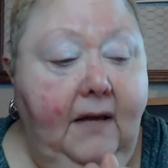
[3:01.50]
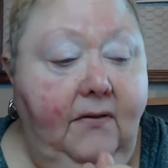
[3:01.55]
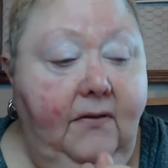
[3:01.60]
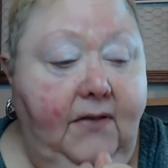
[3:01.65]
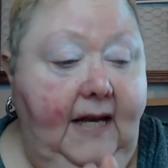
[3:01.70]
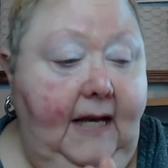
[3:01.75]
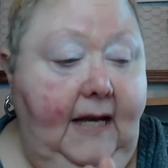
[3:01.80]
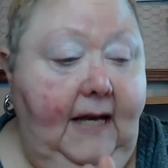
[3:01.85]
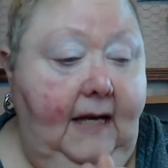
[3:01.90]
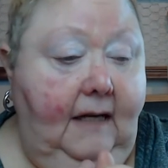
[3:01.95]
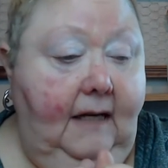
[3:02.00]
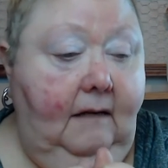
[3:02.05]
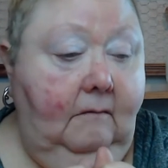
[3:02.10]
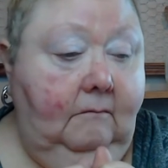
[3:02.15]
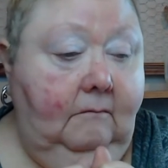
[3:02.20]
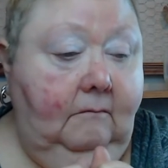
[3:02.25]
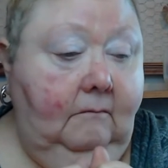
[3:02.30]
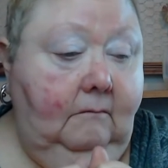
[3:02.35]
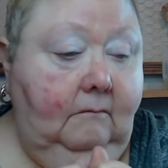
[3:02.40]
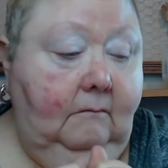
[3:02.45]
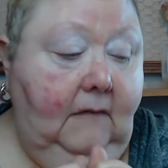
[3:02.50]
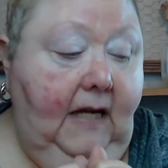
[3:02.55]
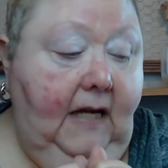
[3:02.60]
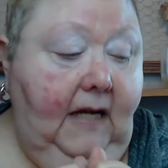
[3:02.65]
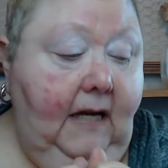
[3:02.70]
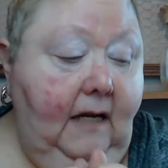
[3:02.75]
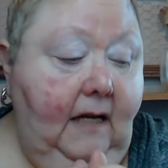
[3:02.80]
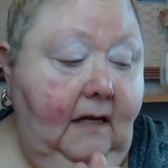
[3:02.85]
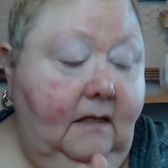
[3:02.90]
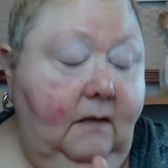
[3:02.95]
thing
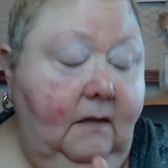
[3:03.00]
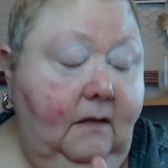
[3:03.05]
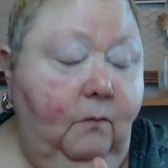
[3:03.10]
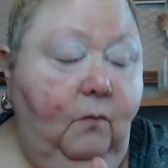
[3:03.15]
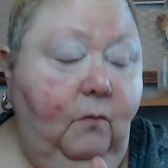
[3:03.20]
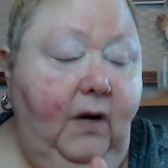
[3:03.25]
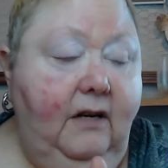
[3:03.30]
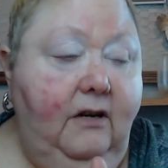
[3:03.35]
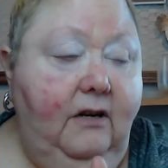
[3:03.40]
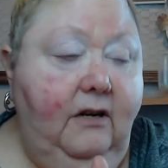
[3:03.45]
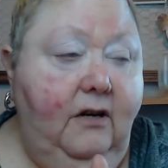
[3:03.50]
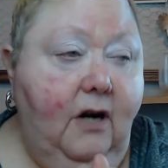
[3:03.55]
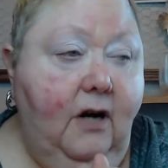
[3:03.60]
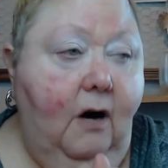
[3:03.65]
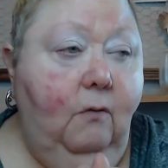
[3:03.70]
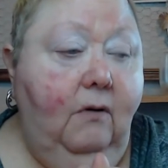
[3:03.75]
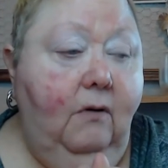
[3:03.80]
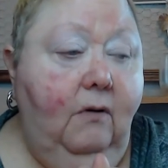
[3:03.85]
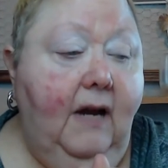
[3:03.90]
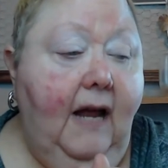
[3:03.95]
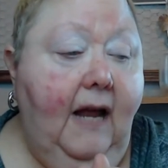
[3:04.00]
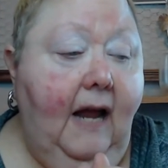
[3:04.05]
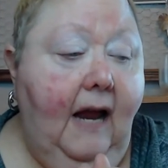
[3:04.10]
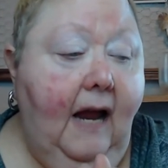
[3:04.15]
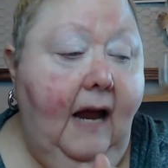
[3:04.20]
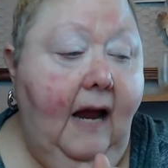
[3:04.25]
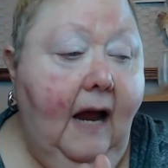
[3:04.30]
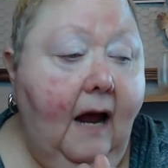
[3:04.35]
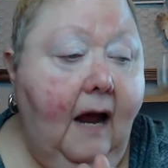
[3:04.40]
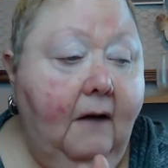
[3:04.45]
is that we don't
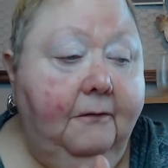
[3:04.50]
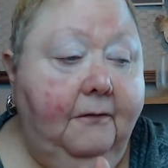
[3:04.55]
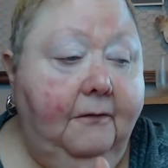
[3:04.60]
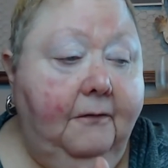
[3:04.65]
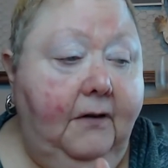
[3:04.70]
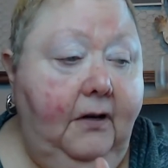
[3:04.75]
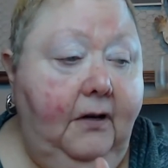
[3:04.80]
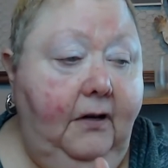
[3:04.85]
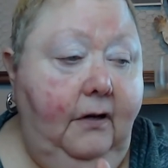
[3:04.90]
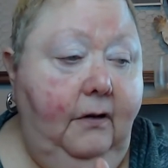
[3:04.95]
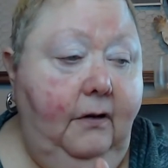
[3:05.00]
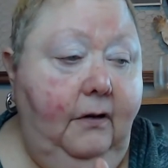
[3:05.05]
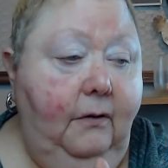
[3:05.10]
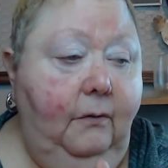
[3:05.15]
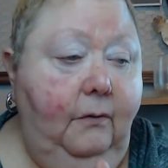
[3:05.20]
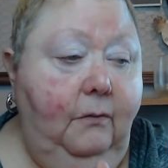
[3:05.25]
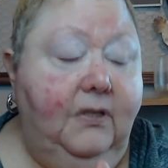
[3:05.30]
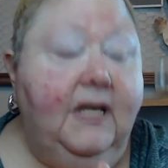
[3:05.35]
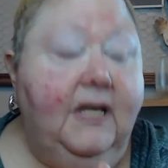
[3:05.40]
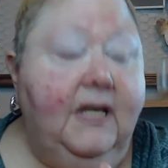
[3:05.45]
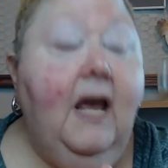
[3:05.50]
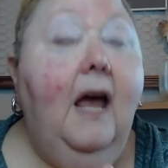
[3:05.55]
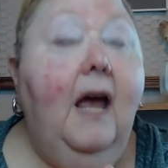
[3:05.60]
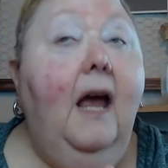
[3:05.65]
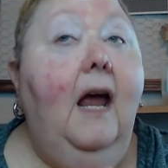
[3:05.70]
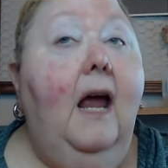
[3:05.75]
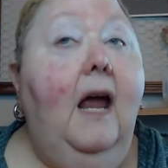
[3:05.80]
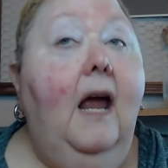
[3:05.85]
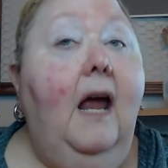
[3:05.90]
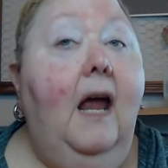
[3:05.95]
have to use
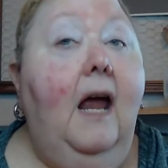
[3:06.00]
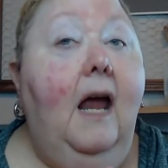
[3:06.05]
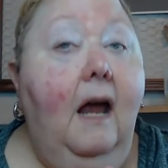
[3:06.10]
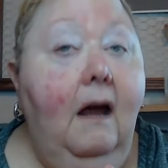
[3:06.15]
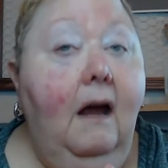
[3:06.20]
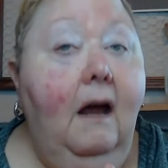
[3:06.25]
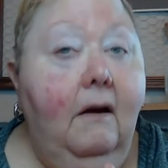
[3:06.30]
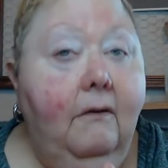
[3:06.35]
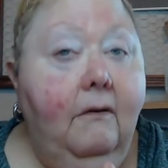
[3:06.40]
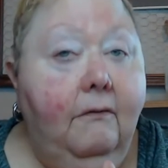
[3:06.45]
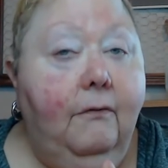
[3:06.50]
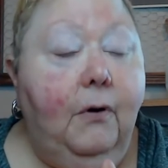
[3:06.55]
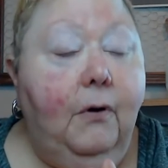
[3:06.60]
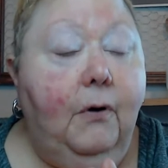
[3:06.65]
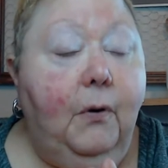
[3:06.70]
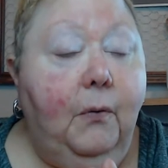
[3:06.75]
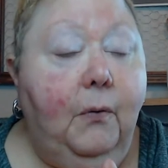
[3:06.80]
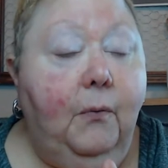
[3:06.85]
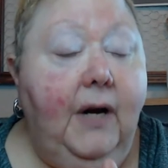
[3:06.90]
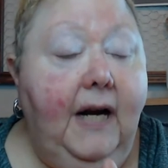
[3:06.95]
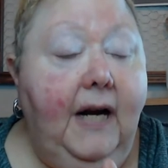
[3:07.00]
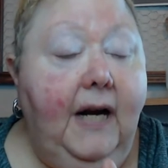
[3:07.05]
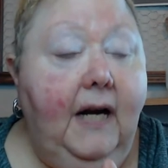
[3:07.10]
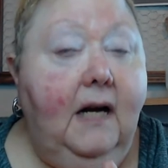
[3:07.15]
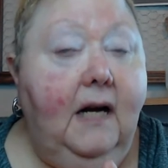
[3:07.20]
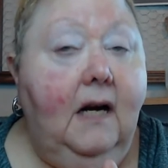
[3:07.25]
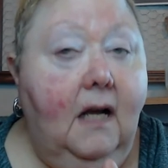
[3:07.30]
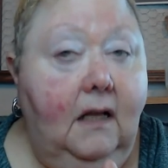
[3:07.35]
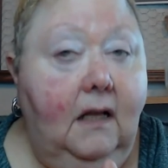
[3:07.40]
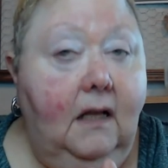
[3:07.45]
every
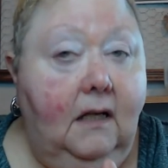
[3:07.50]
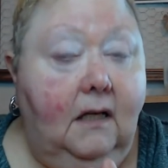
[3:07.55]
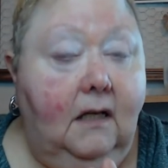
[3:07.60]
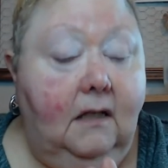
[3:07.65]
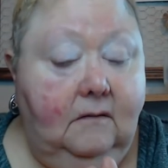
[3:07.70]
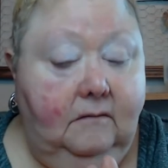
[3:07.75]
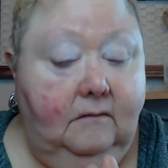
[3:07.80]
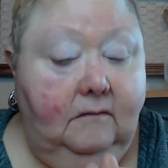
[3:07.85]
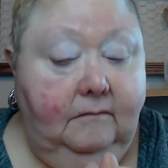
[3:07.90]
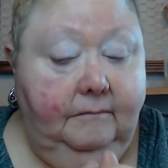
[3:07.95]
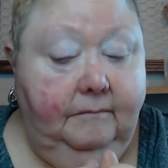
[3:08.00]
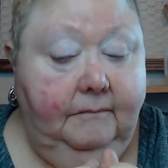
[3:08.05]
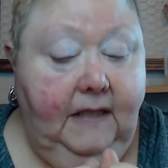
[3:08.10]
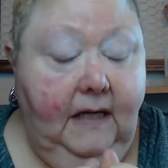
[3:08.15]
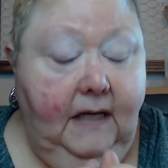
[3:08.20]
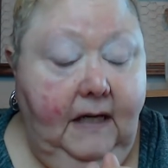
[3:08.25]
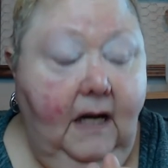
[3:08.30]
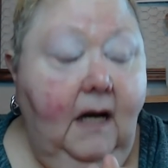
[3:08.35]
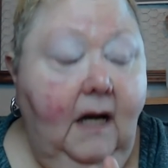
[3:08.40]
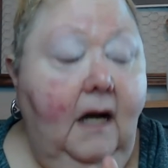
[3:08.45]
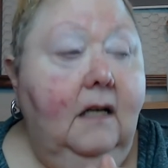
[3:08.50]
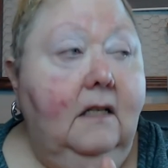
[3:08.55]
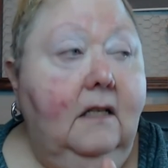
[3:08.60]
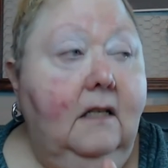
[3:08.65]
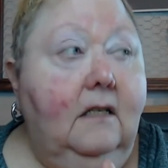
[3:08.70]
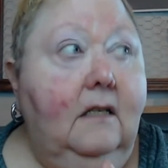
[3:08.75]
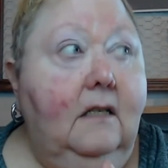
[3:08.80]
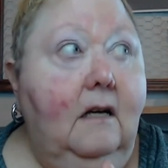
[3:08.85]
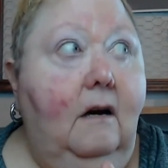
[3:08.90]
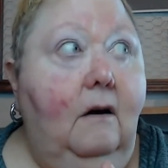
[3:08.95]
color.
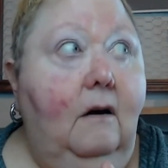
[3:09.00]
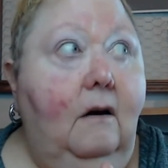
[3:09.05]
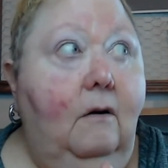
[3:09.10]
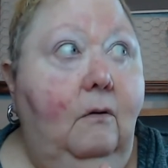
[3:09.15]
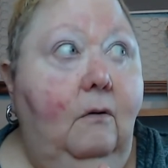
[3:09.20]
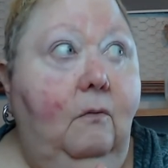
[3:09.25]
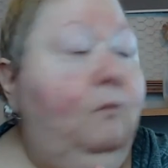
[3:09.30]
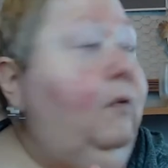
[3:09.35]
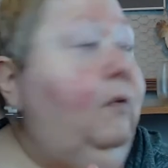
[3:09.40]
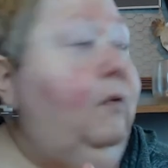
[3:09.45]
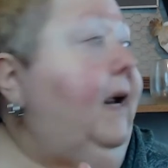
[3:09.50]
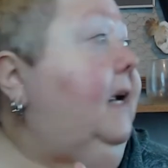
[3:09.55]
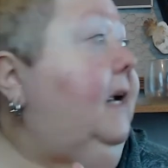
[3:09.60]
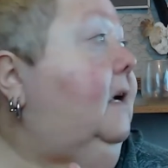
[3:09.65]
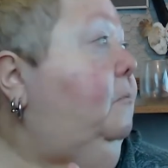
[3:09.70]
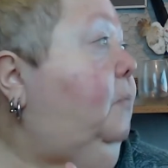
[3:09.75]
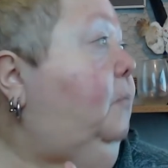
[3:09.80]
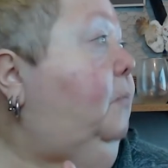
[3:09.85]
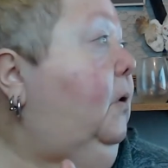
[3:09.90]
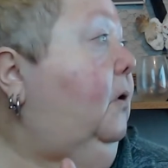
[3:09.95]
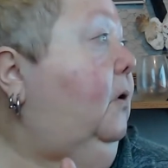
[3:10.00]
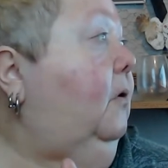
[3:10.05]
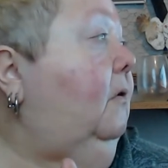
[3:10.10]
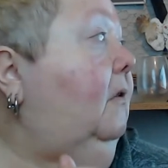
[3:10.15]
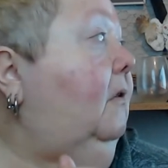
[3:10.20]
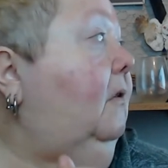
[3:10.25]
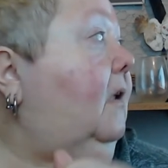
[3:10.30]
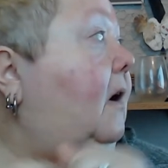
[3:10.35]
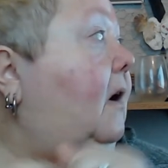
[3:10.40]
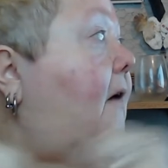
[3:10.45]
So we can
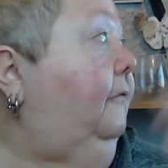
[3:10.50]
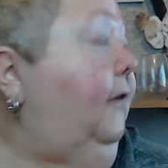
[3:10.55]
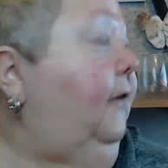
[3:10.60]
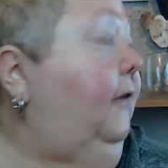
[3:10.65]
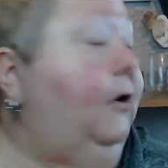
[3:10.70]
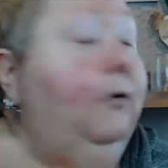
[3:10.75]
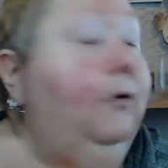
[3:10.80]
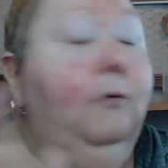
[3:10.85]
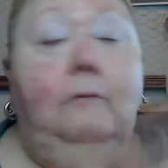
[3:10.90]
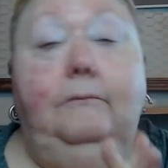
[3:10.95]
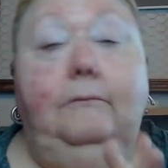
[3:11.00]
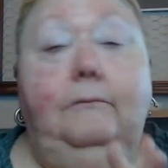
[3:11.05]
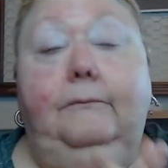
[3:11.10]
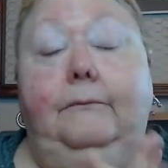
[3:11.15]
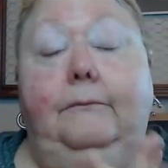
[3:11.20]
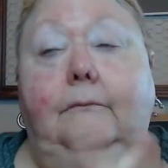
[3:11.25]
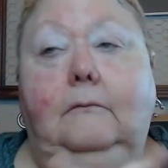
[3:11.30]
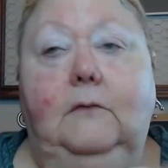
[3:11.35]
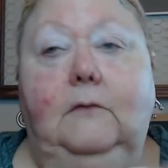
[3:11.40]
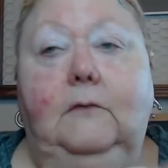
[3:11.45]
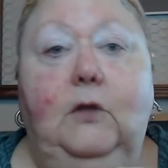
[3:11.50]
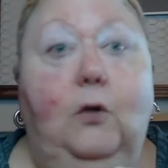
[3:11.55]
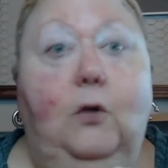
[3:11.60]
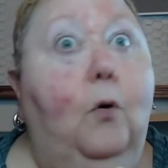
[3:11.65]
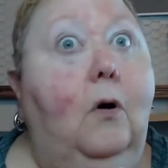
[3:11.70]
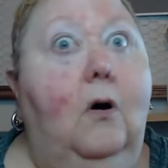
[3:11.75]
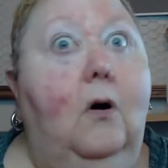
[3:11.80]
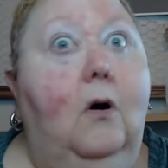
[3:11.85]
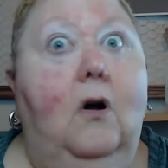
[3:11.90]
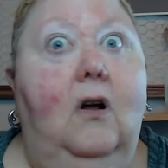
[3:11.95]
pull a few,
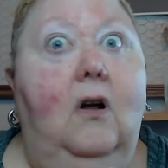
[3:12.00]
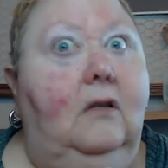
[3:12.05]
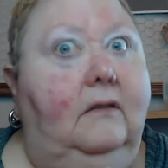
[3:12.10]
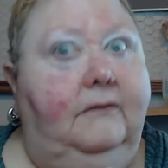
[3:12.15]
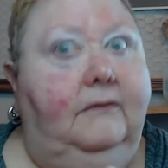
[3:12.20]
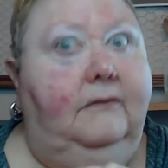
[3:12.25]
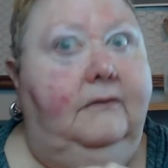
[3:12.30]
of them